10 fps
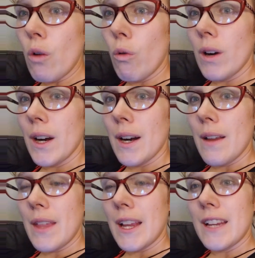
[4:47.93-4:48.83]
or
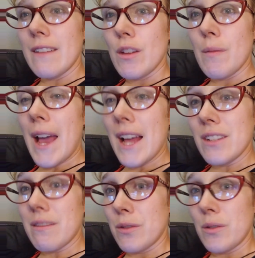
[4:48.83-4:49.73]
thinking of them as
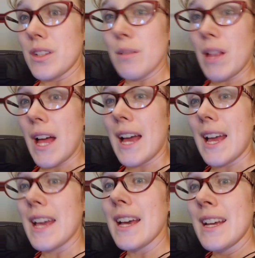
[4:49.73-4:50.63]
a food
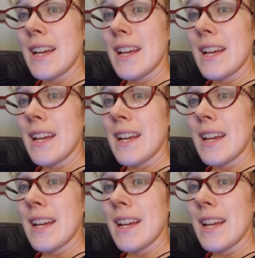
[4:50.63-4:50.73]
supply.